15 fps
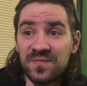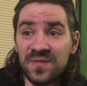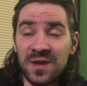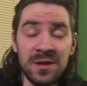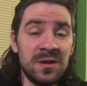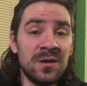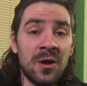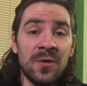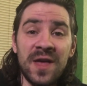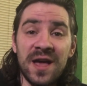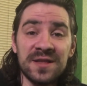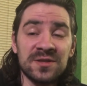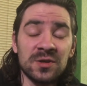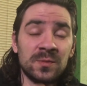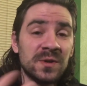you know
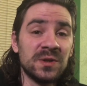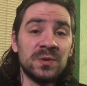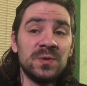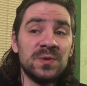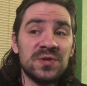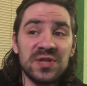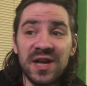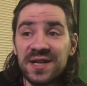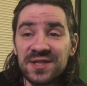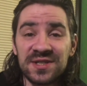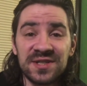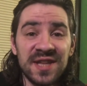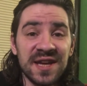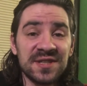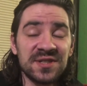that someone who
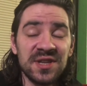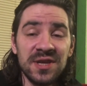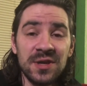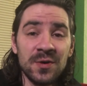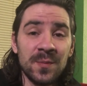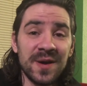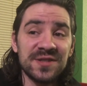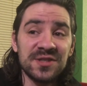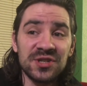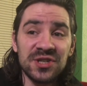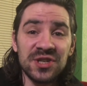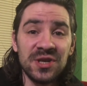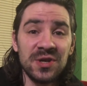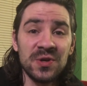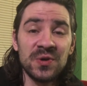starts texting you
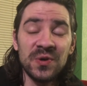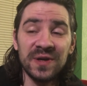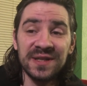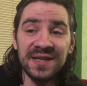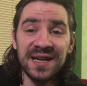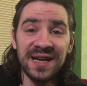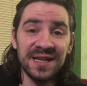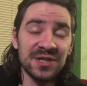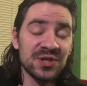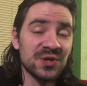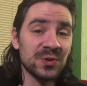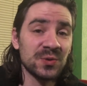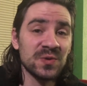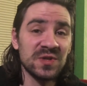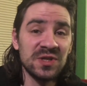messaging you and kind of
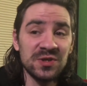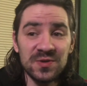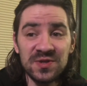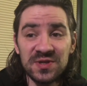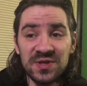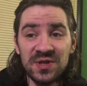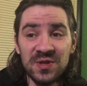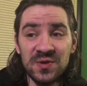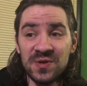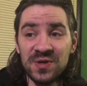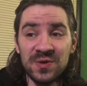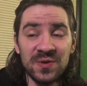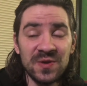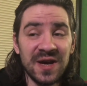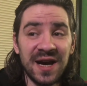shows interest in you
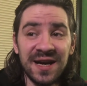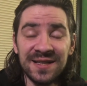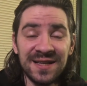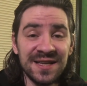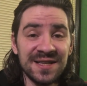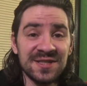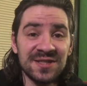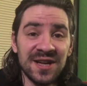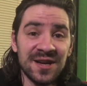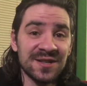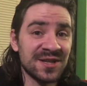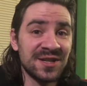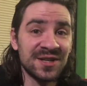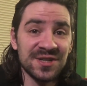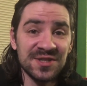and you kind of like
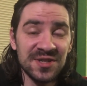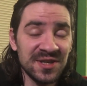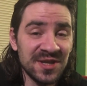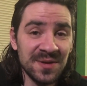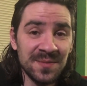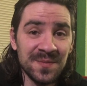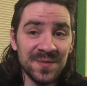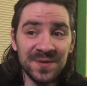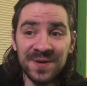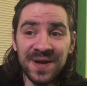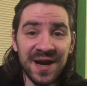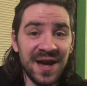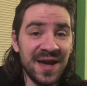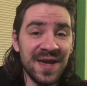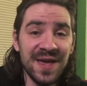start cursing them
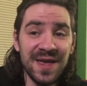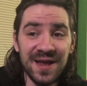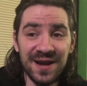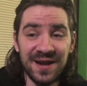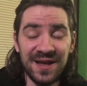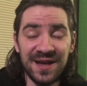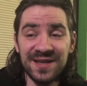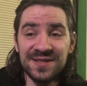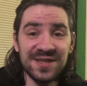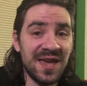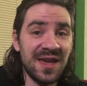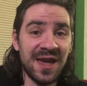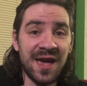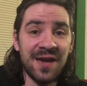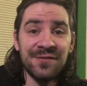okay like
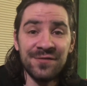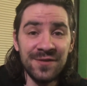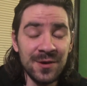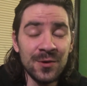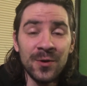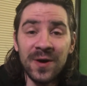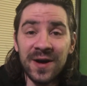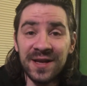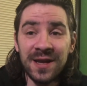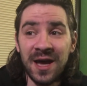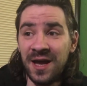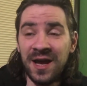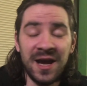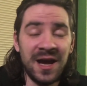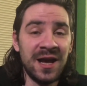saying f you and
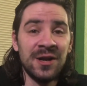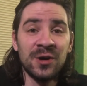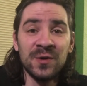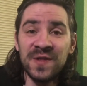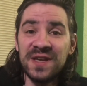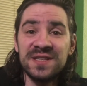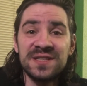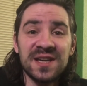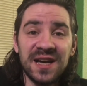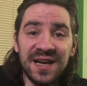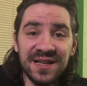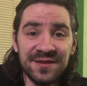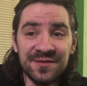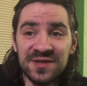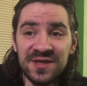uh, and all these
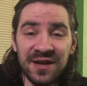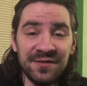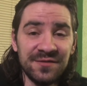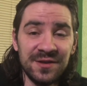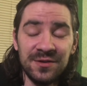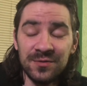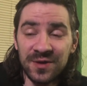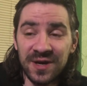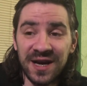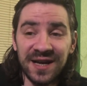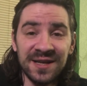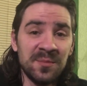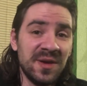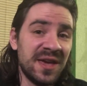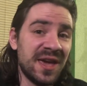kind of stuff and you
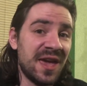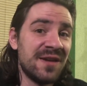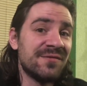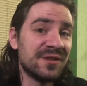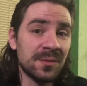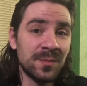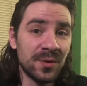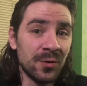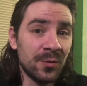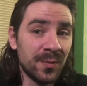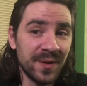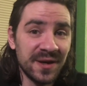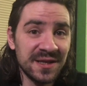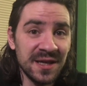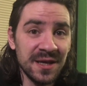kind of behave
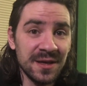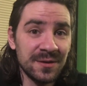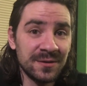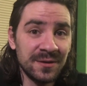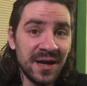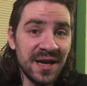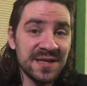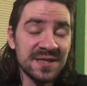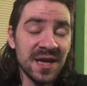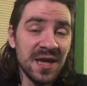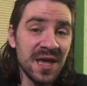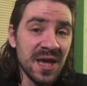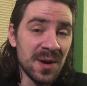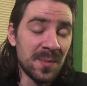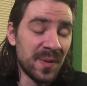unappropriately all right
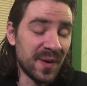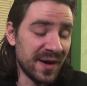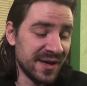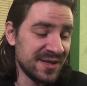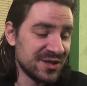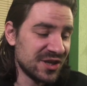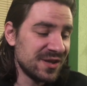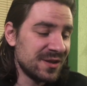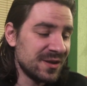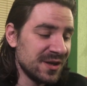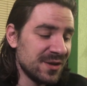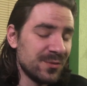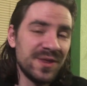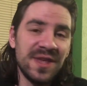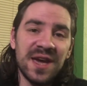but in
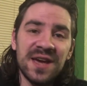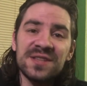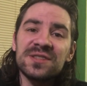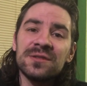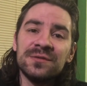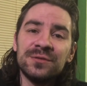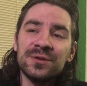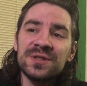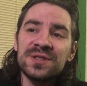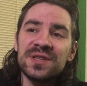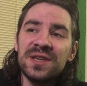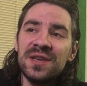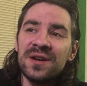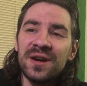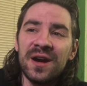generally with the ace of wands
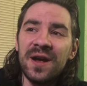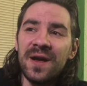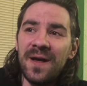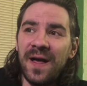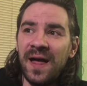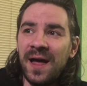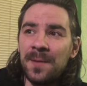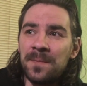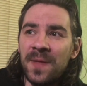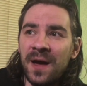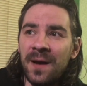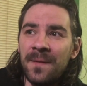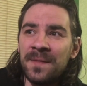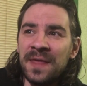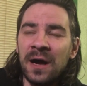here um,
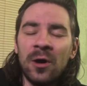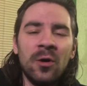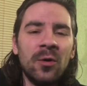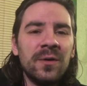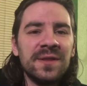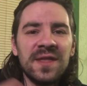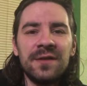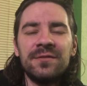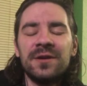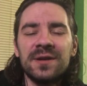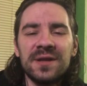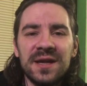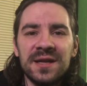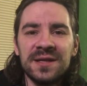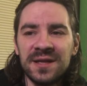the whole endeavor
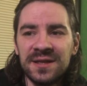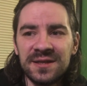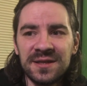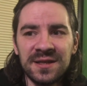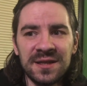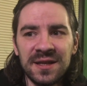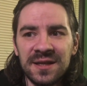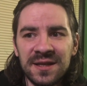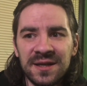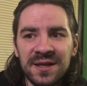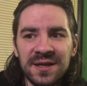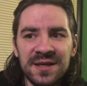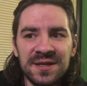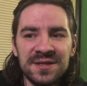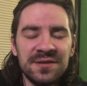that, that that
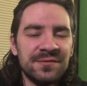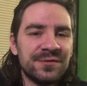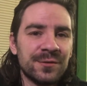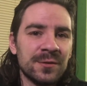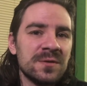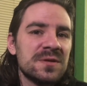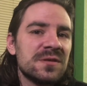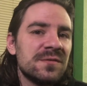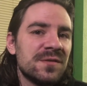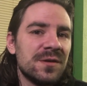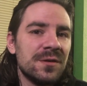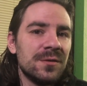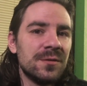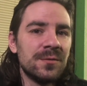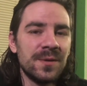it is in front of
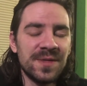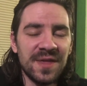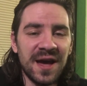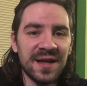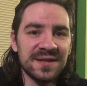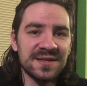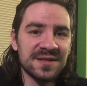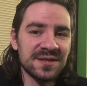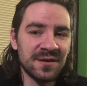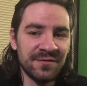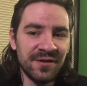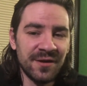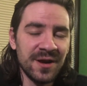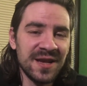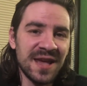you with that
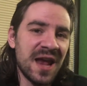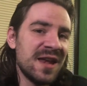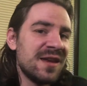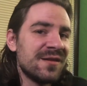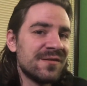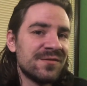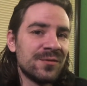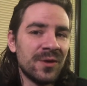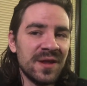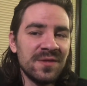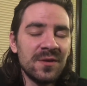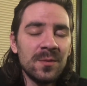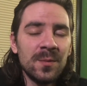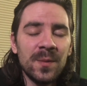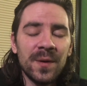very gaining for
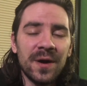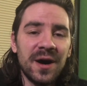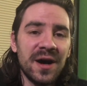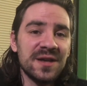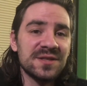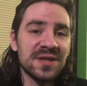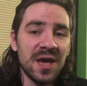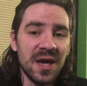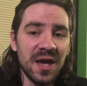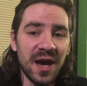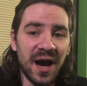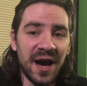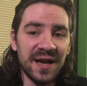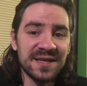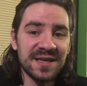enterprise
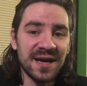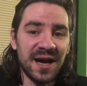i'd